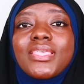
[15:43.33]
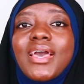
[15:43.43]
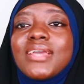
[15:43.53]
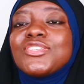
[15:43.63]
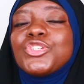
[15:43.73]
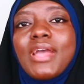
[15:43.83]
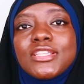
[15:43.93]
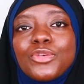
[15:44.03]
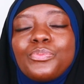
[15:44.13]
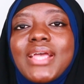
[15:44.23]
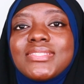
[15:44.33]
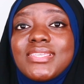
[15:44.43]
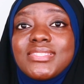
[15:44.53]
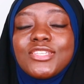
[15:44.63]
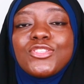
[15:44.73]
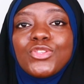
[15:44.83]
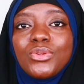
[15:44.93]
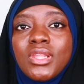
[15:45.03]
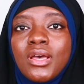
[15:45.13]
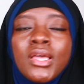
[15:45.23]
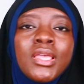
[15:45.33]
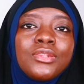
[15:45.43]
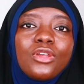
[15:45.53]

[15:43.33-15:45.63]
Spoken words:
Guys, try to practice this sunnah,